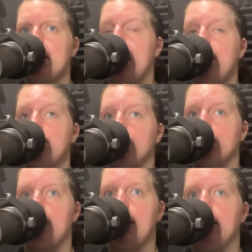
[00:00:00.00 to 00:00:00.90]
tenderer
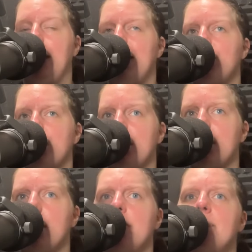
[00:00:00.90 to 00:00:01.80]

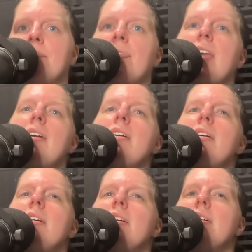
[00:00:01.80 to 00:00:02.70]
recollection.
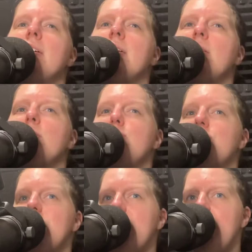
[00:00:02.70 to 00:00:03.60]
Recollection.
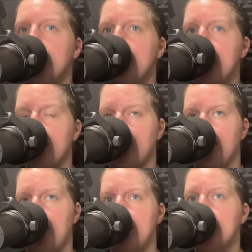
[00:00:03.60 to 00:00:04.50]
She had been a
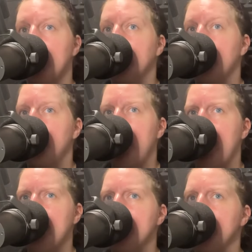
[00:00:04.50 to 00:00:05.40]
friend and
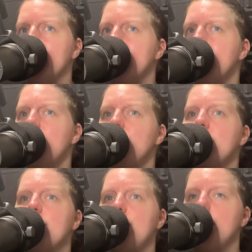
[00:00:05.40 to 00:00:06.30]
companion such
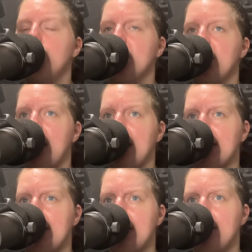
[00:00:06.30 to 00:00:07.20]
as few
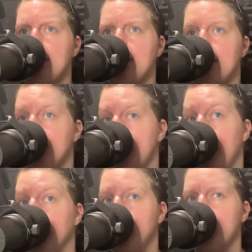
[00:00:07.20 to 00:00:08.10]
possessed,
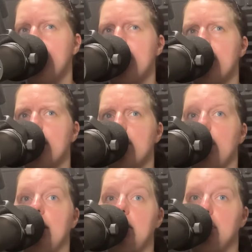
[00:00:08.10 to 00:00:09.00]
intelligent,
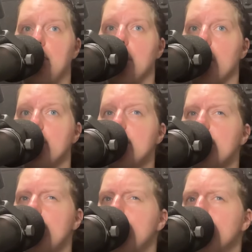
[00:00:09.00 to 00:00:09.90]
well-informed,
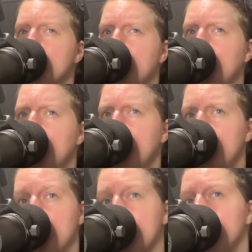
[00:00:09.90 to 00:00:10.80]
useful,
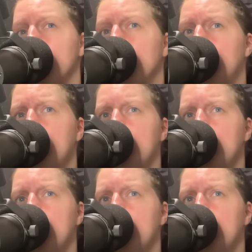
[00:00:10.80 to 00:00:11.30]
gentle,